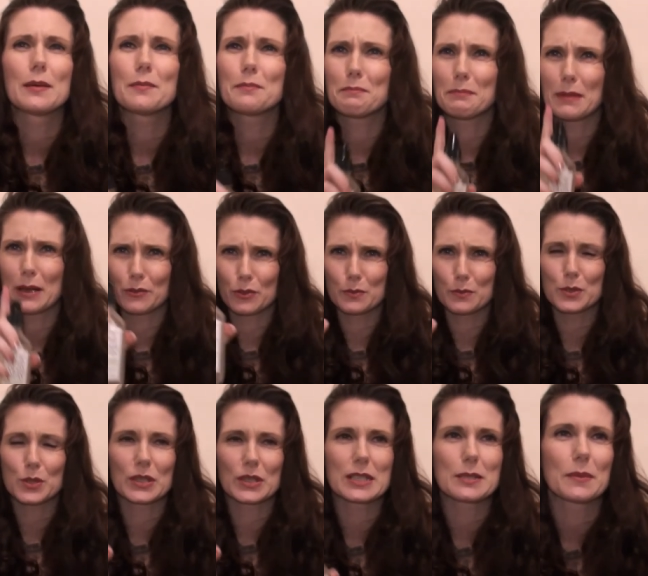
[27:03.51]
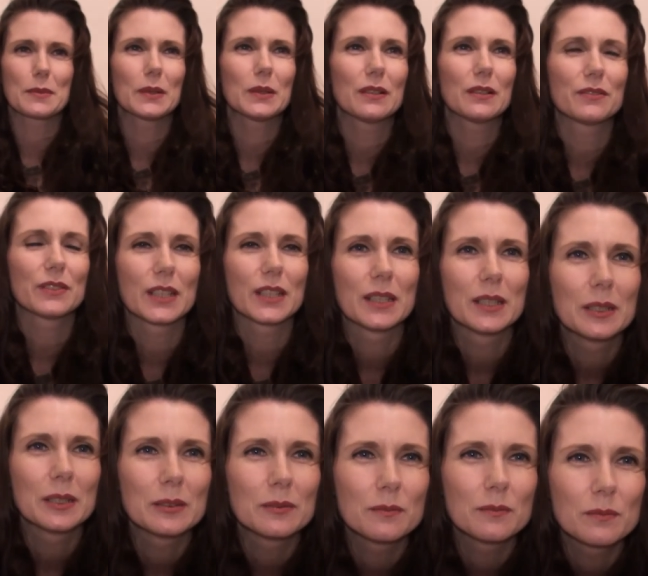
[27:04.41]
My room's going to smell lovely.
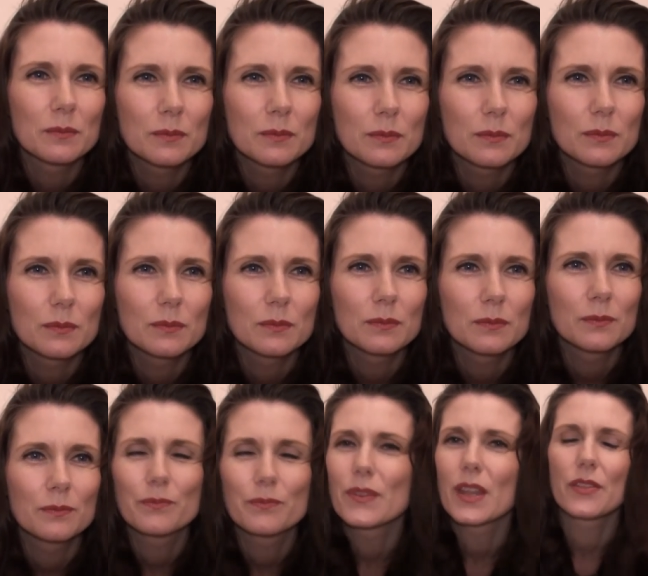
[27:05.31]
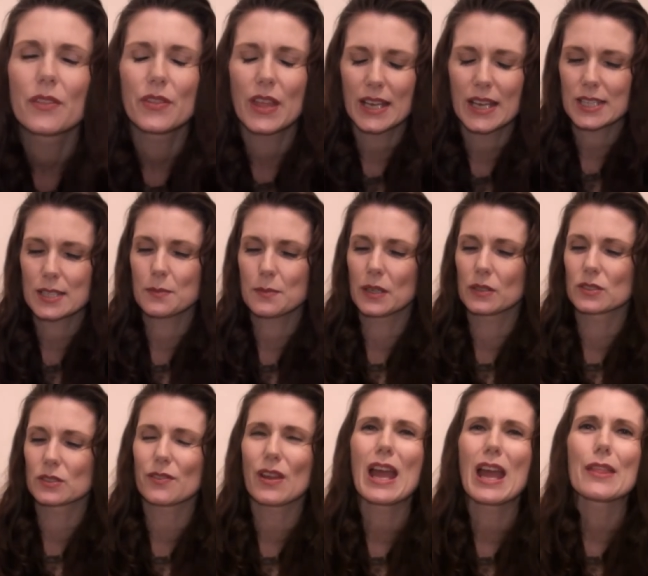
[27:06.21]
This
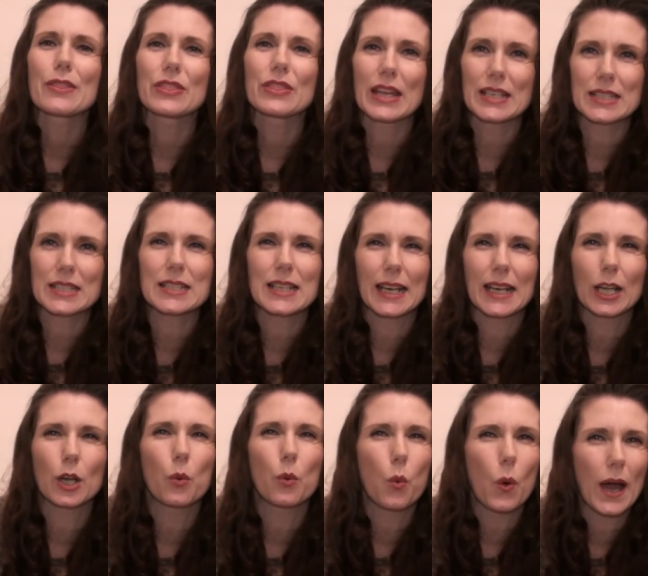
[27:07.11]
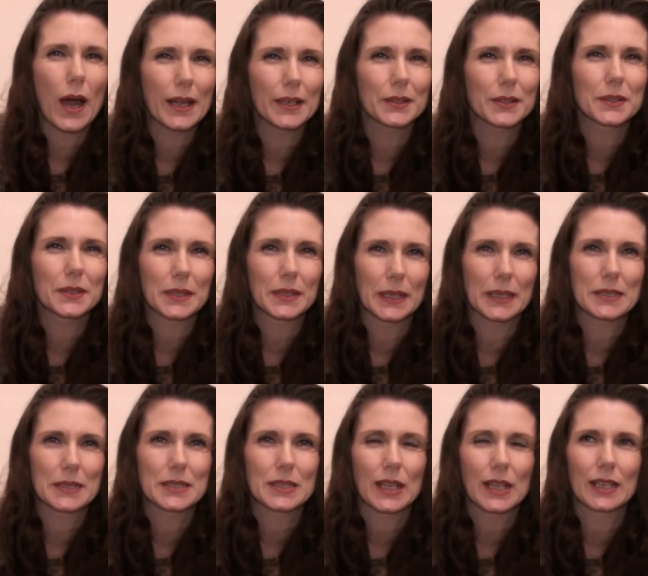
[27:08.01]
smells... This is an acquired
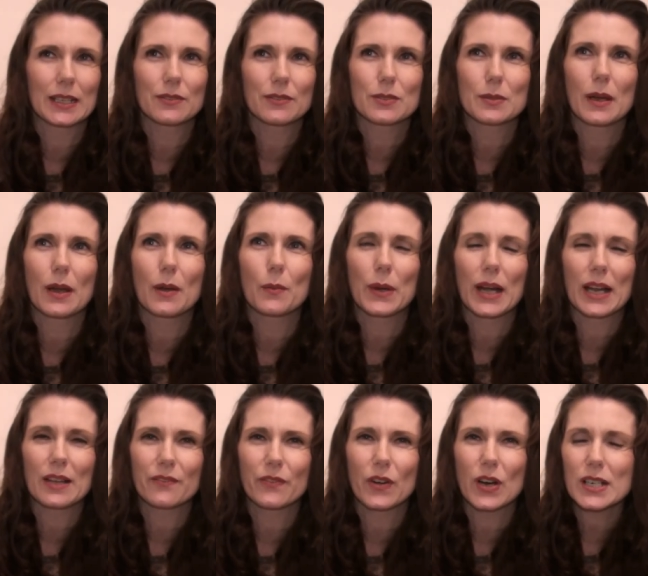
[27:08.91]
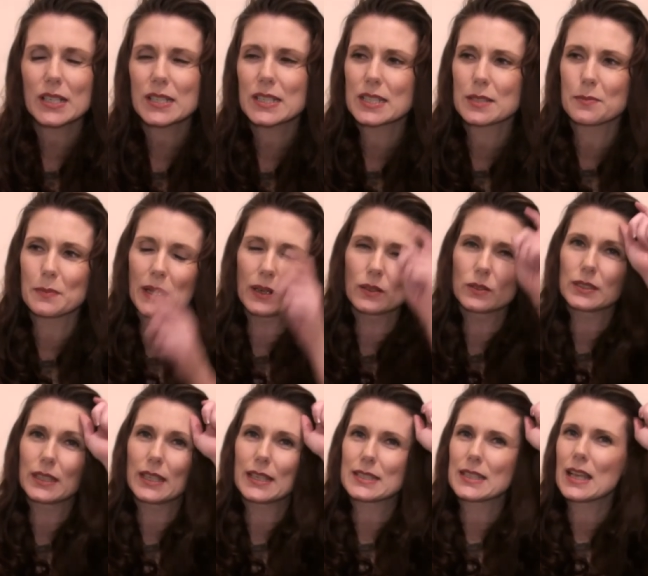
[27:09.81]
taste kind of... So when I first
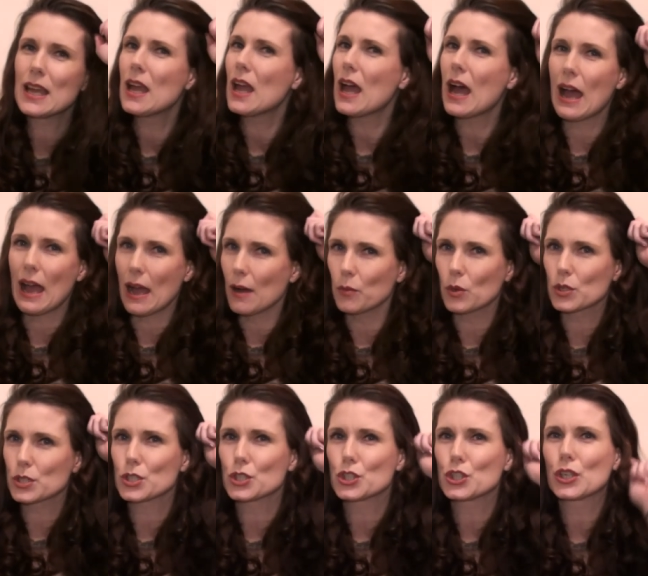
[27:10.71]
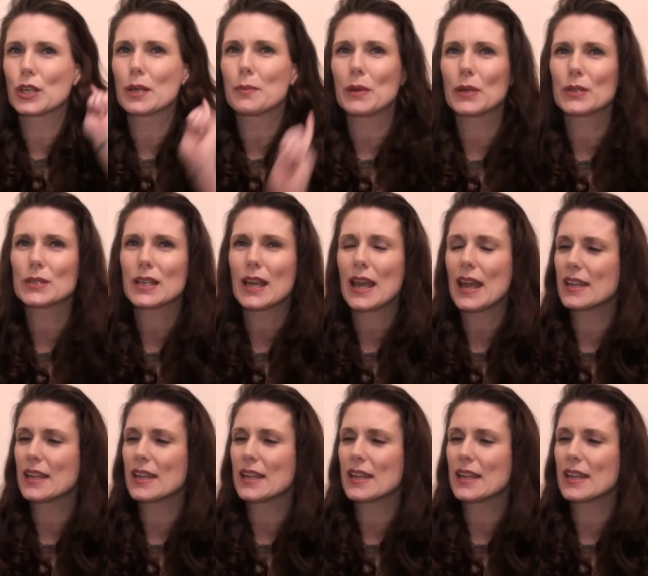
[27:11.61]
smelled this, I wasn't sure about it.